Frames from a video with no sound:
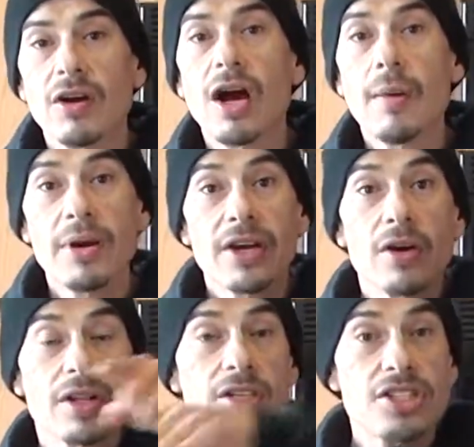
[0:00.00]
Well, I'm gonna
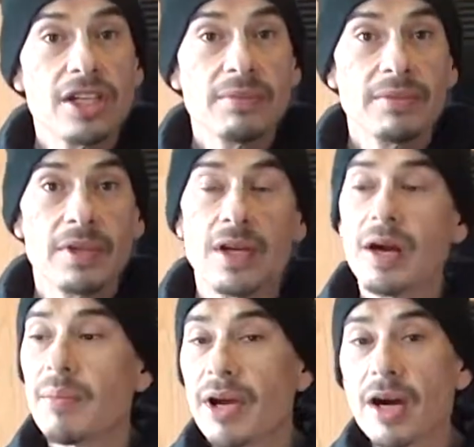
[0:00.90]
go to the gym,
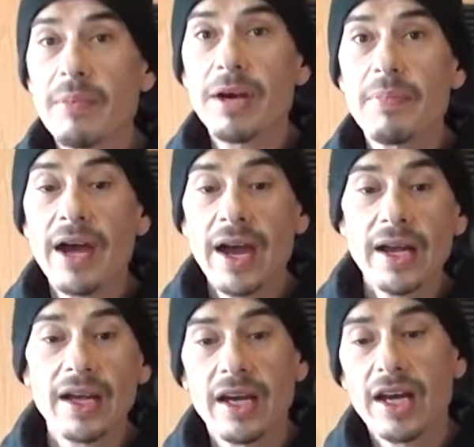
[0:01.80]
come right
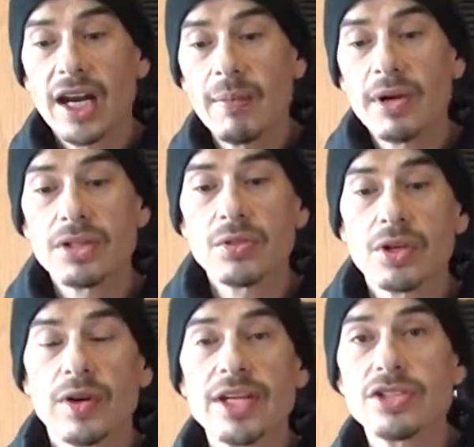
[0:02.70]
back, and I'm gonna do
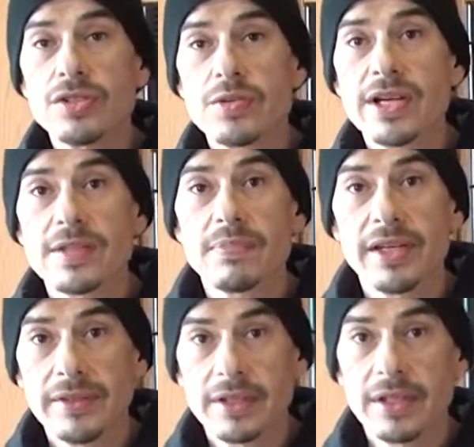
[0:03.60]
a green juice
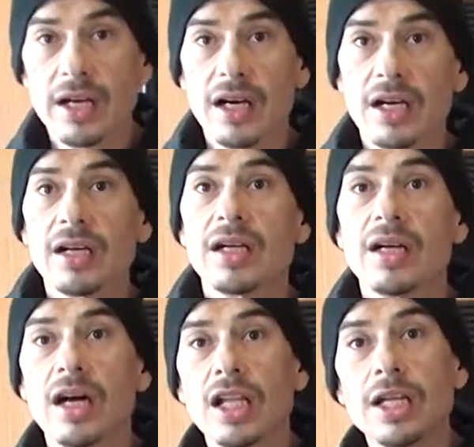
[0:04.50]
recipe. A
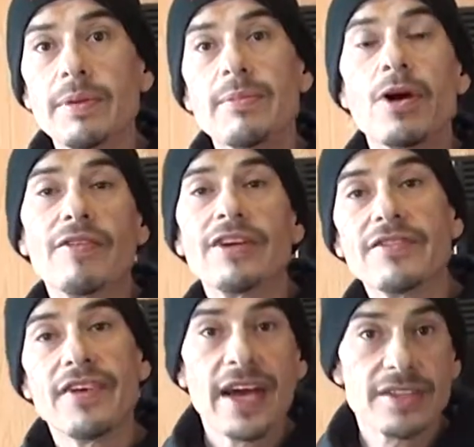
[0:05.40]
little bit more of an
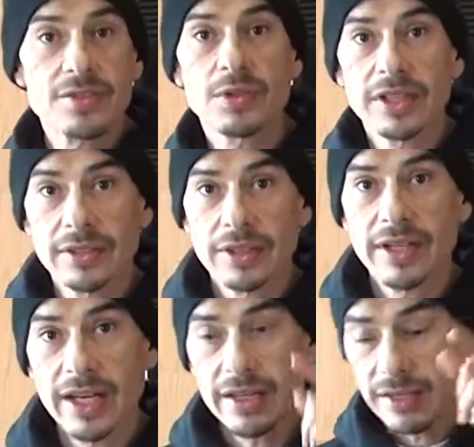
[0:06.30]
advanced one.
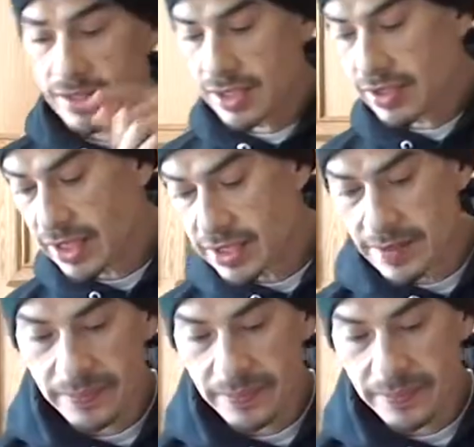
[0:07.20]
Okay? See you guys.